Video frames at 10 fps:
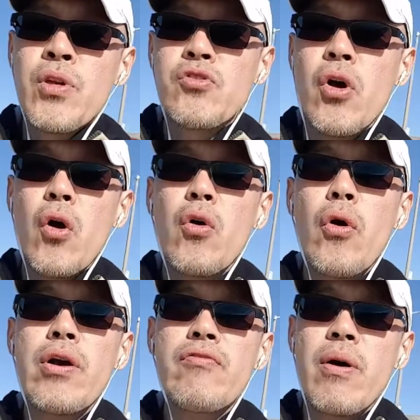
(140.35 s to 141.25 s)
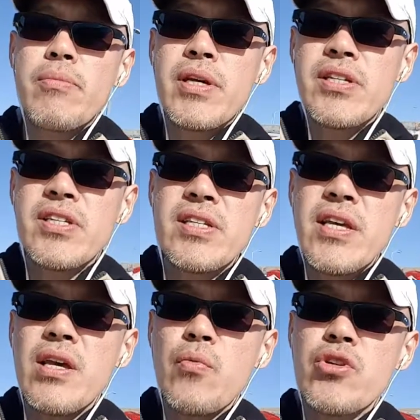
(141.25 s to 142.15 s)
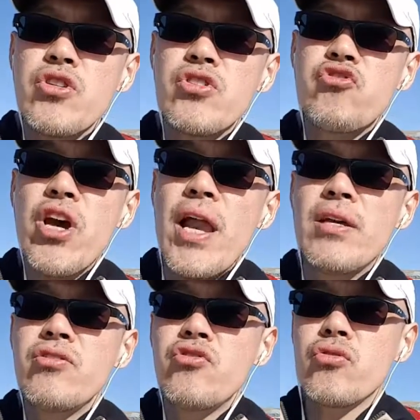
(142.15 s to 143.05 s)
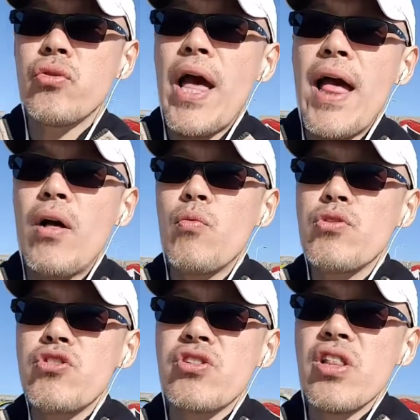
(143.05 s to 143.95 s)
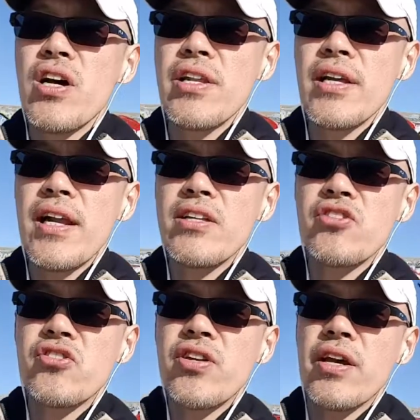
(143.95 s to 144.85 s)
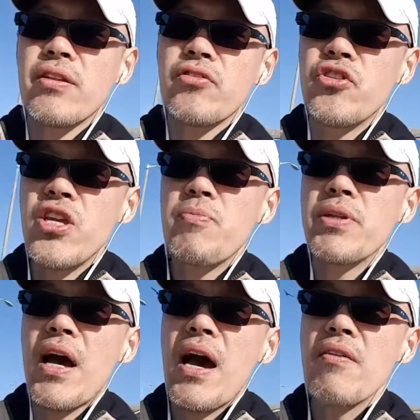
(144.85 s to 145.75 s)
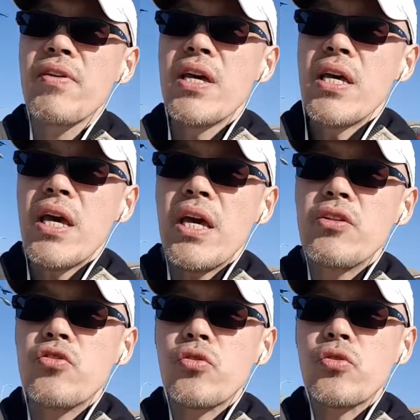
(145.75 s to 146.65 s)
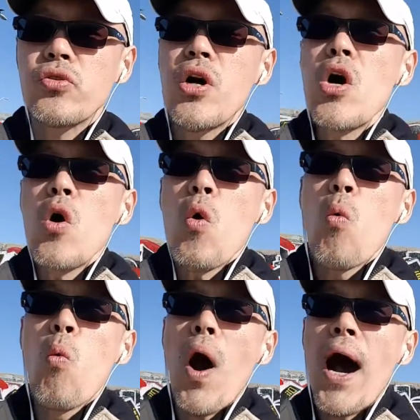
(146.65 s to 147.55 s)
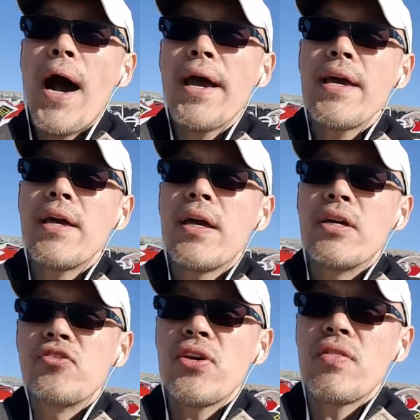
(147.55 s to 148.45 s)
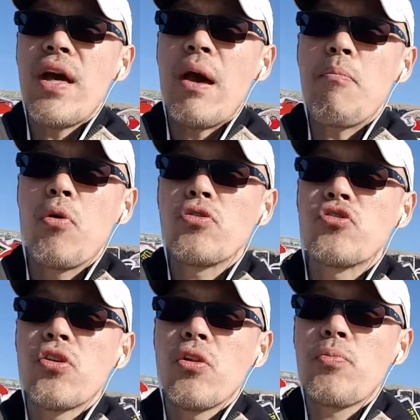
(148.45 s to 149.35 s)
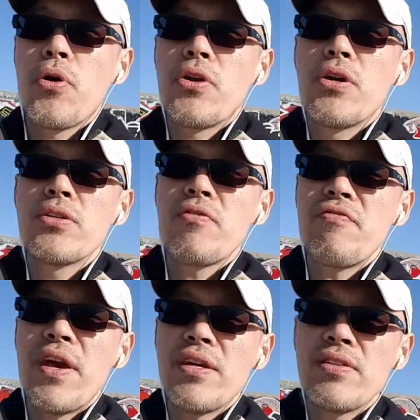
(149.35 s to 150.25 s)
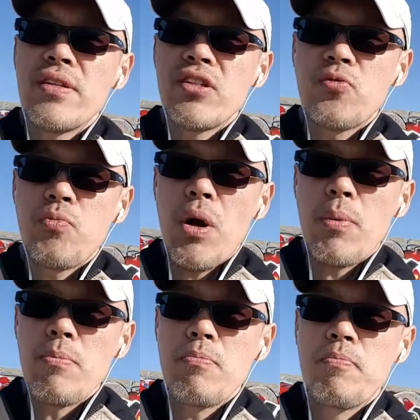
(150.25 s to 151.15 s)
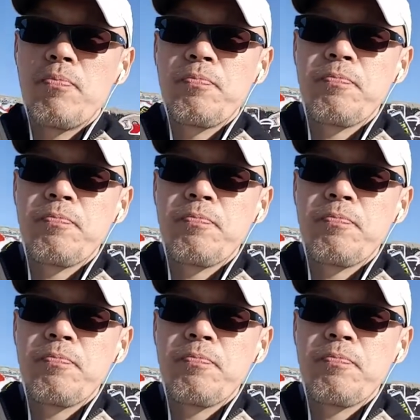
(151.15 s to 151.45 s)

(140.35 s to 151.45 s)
So going from the C, which is challenge, to L, which is learning, let's take a deeper dive into why is it that most solopreneurs face this problem.